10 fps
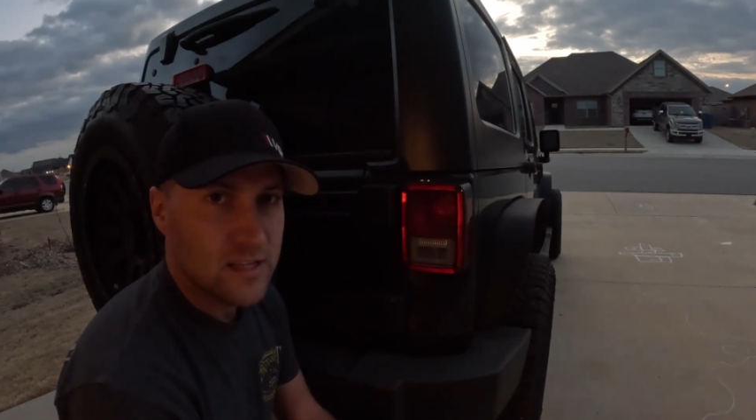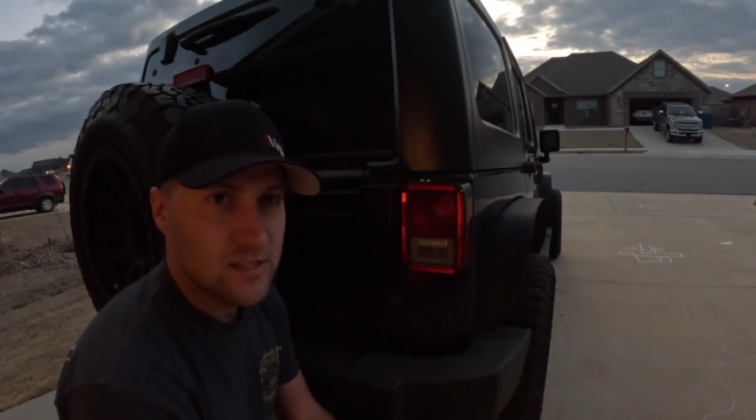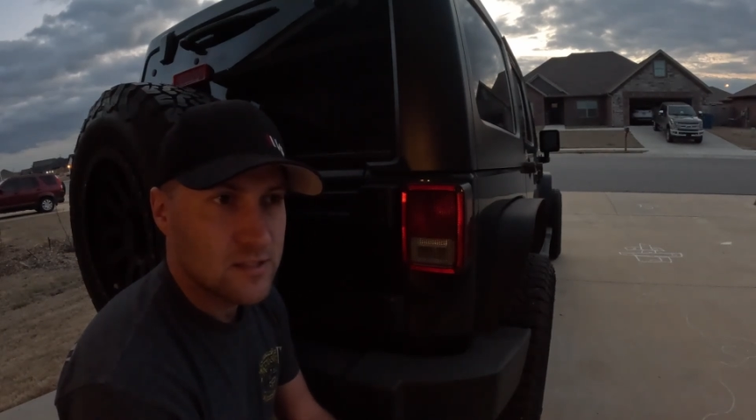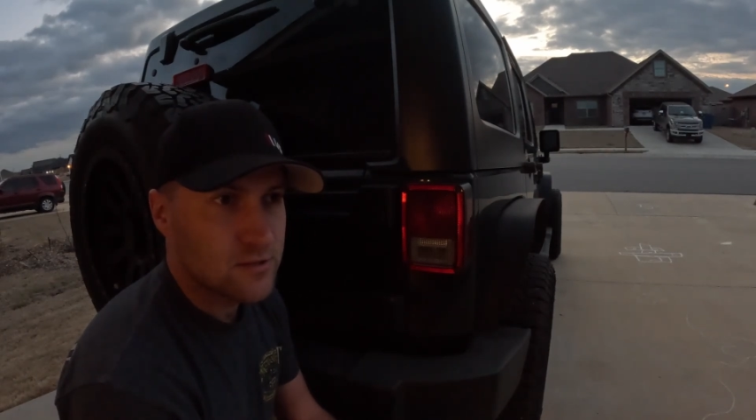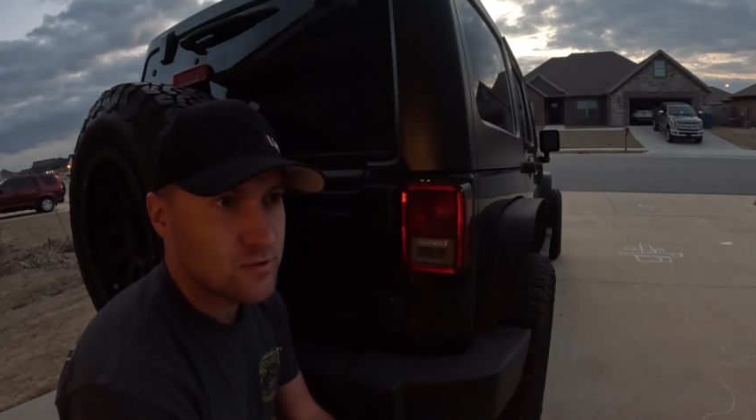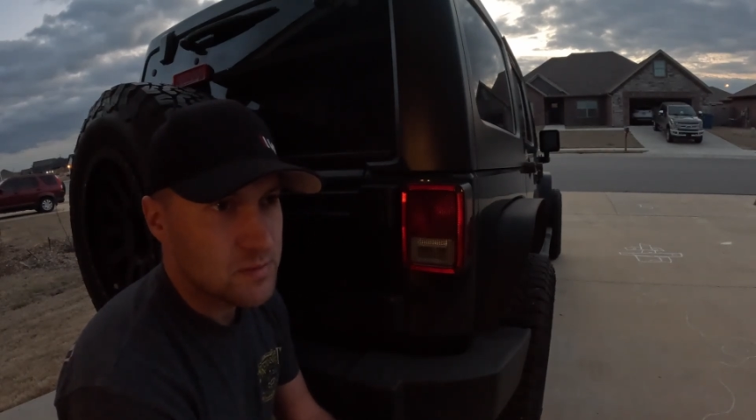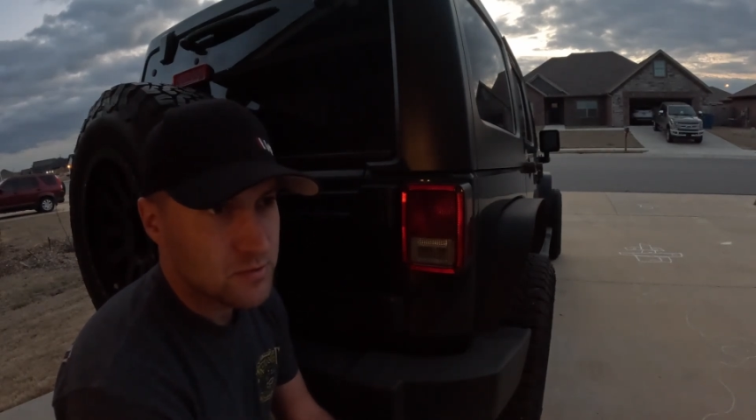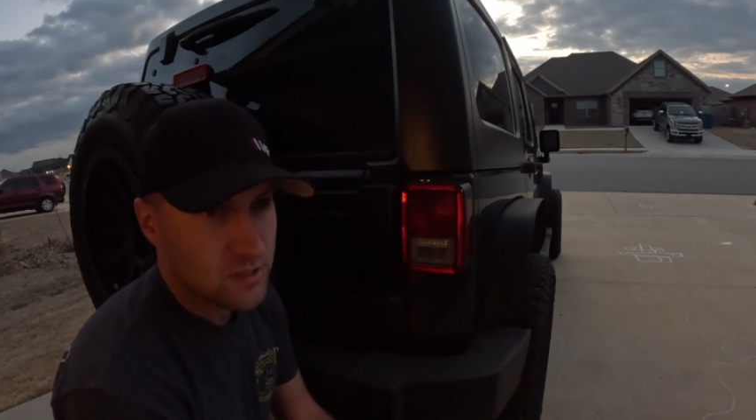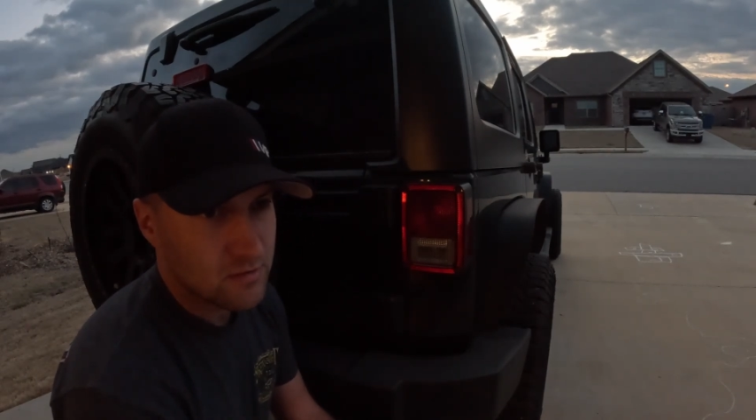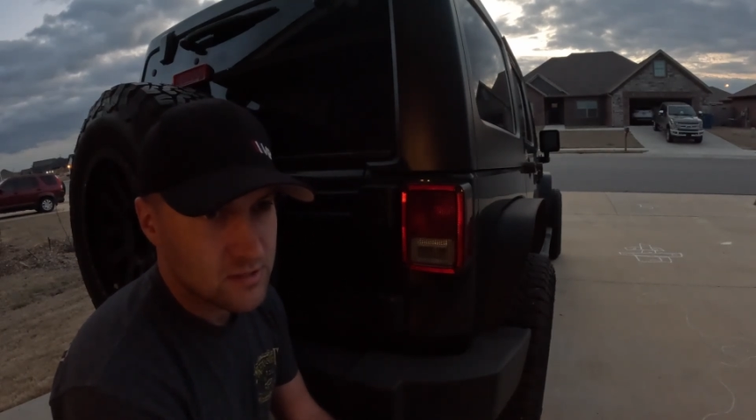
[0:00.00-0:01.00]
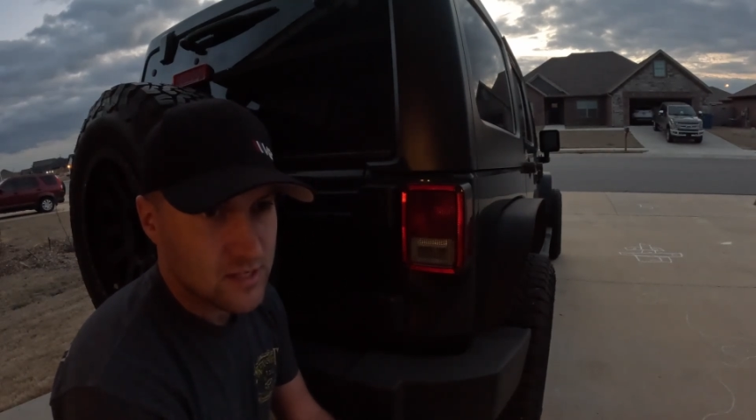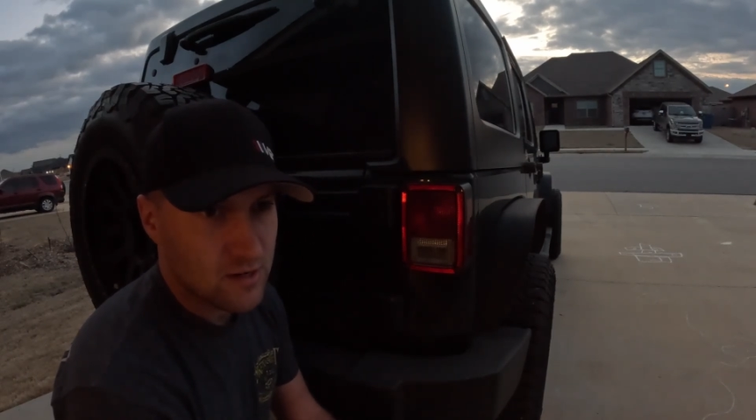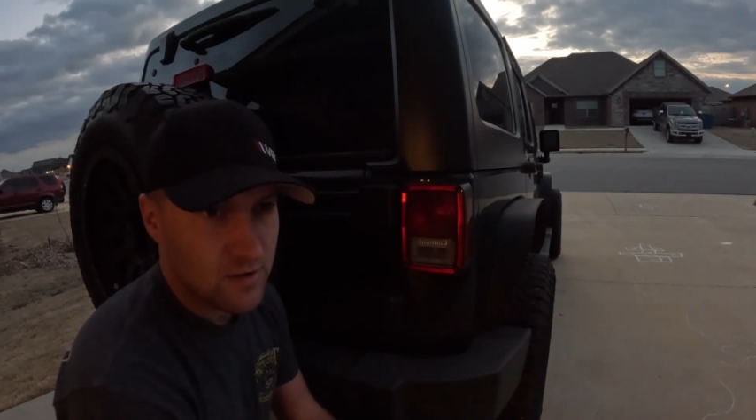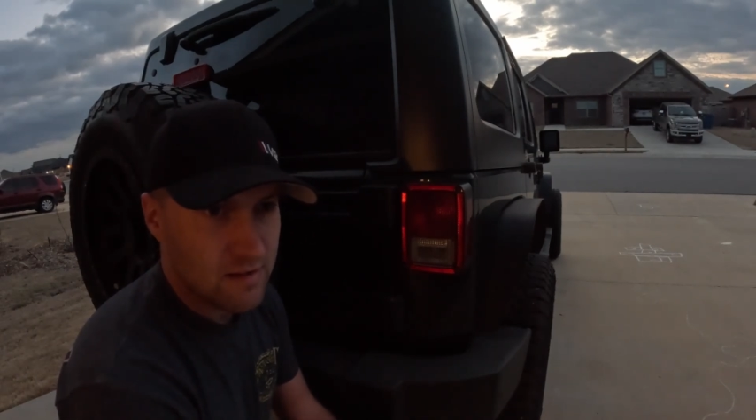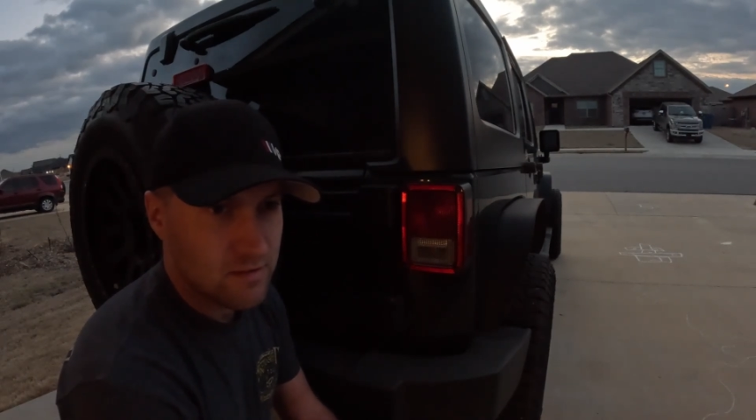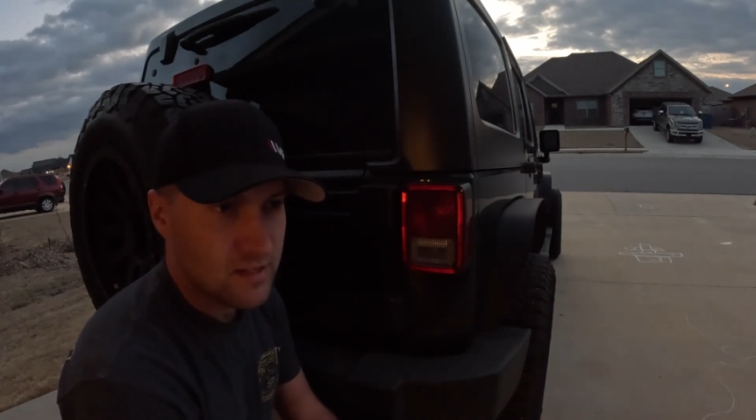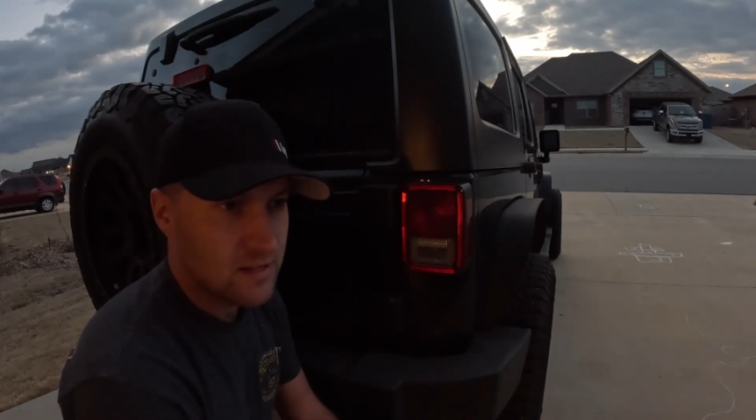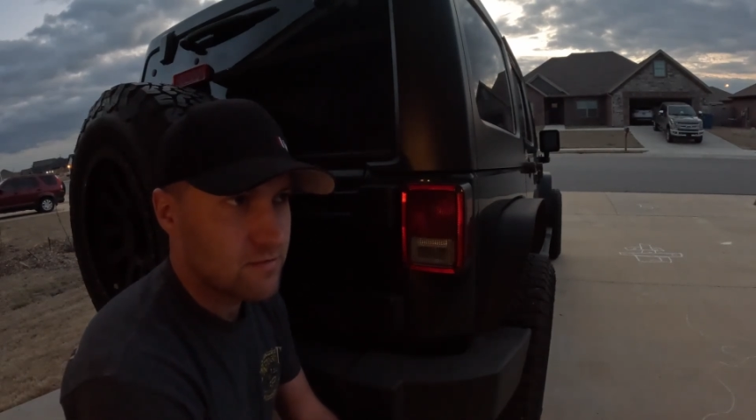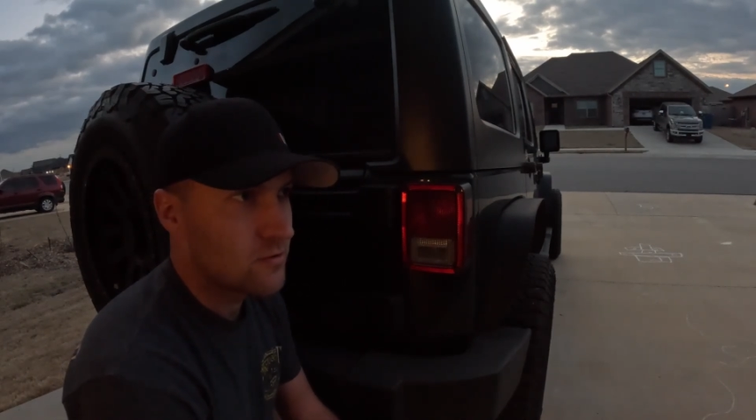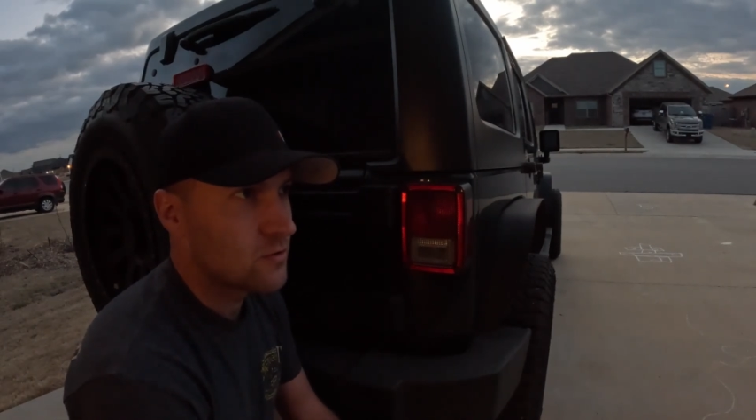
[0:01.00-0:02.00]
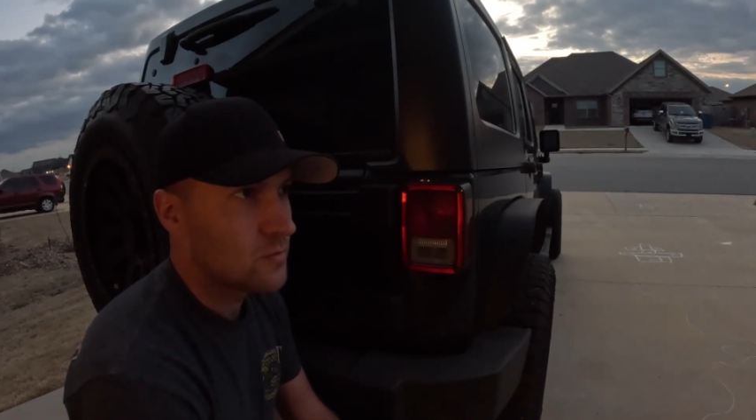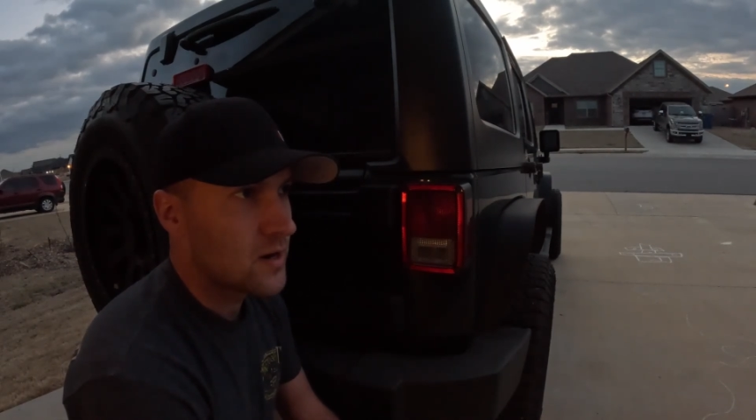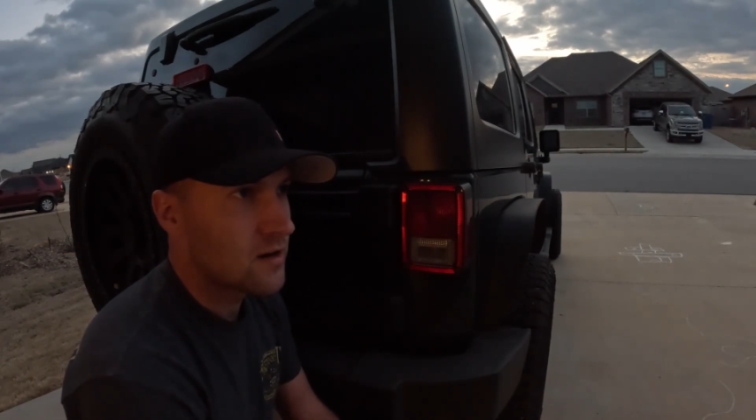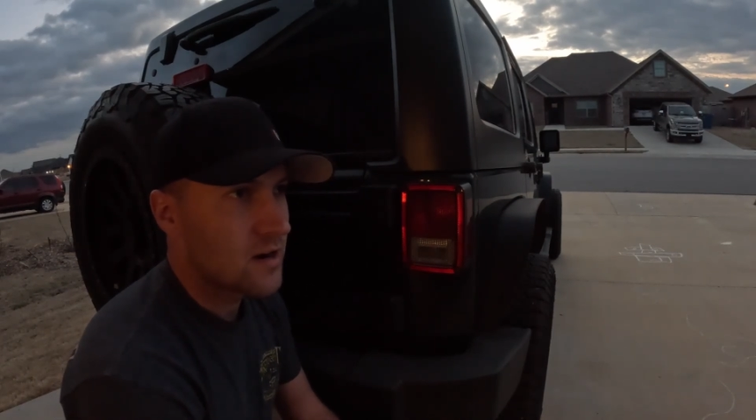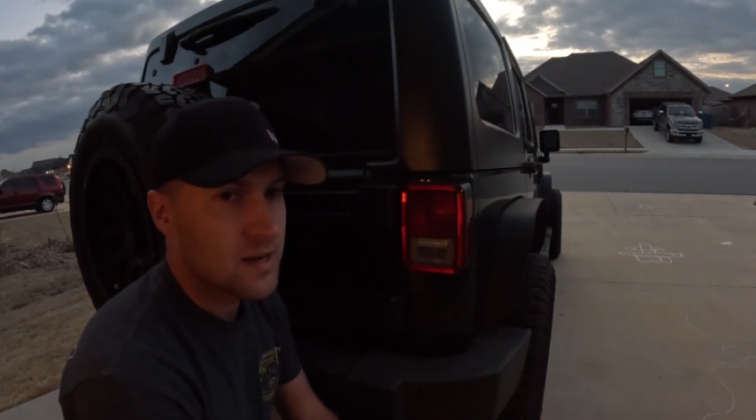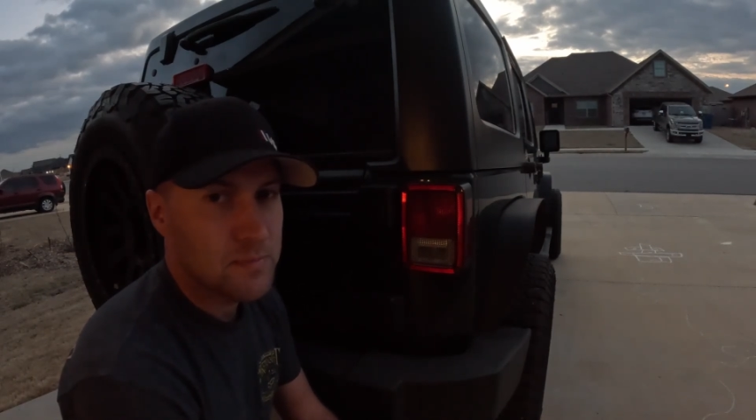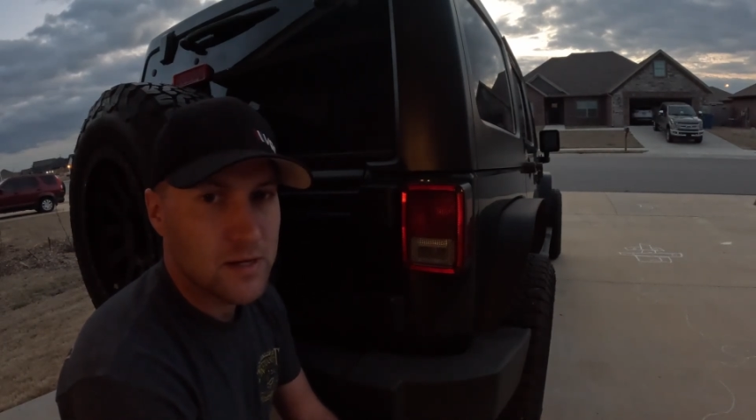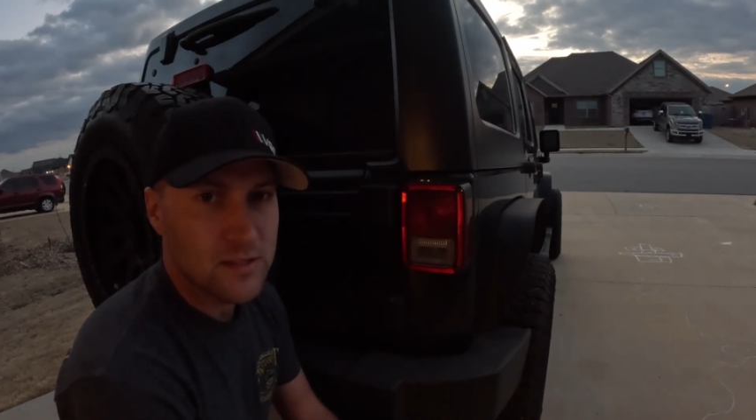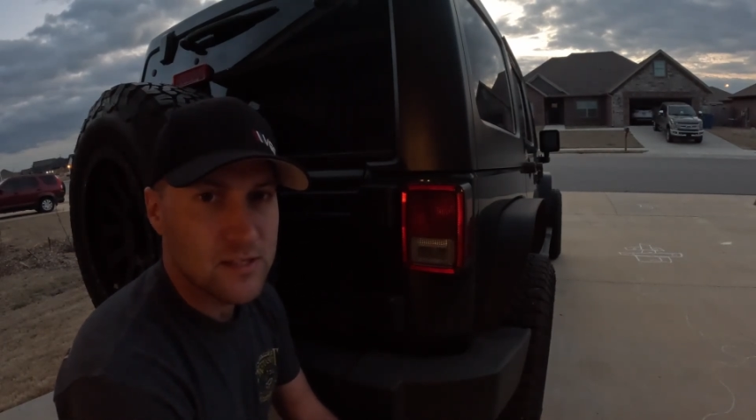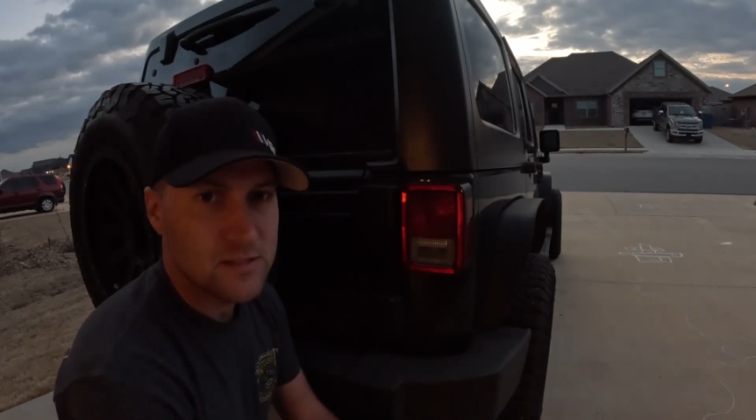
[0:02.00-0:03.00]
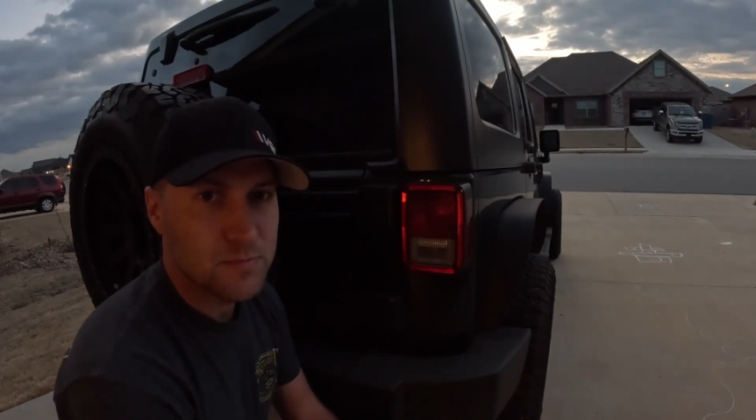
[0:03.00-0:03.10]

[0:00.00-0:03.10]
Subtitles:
in the description because I don't have a link for where I bought these